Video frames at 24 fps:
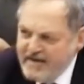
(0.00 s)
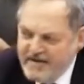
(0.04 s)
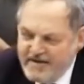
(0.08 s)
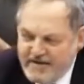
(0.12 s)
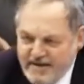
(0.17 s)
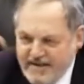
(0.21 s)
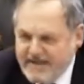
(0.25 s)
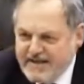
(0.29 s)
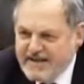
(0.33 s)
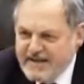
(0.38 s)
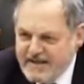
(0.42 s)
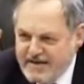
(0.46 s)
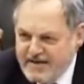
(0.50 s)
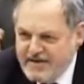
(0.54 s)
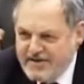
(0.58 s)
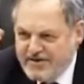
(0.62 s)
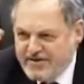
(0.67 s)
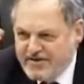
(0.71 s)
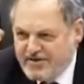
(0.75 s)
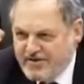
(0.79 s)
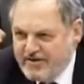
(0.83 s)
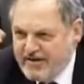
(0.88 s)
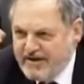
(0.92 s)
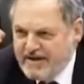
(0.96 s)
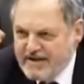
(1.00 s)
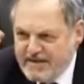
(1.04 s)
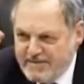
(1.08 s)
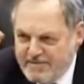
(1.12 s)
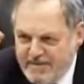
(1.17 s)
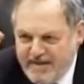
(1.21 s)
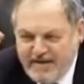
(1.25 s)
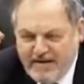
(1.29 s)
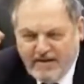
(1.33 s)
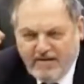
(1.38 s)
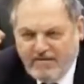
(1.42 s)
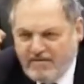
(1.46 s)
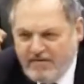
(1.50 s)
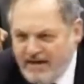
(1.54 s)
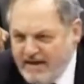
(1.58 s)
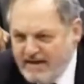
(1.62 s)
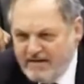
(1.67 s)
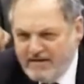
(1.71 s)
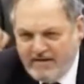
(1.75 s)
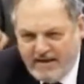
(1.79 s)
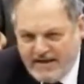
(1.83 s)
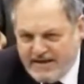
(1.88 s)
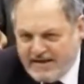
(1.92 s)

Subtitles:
This industry has been a great,